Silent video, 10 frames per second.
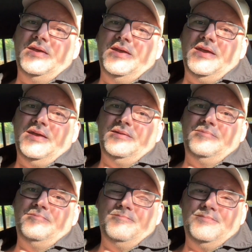
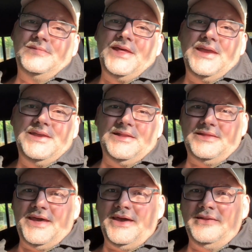and they get
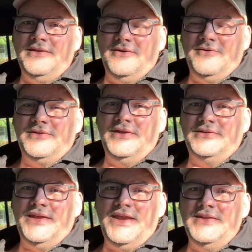that.
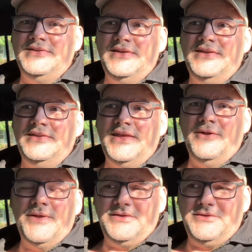It's easy. They
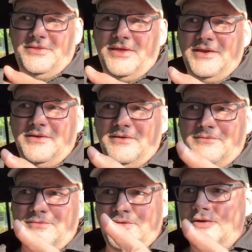don't have to think
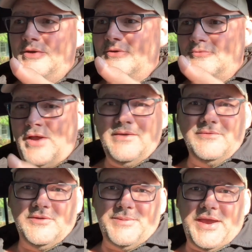of
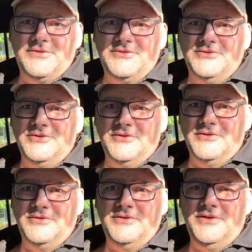driver,
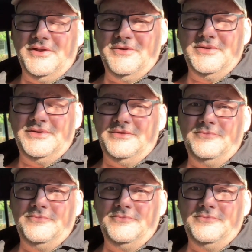passenger, because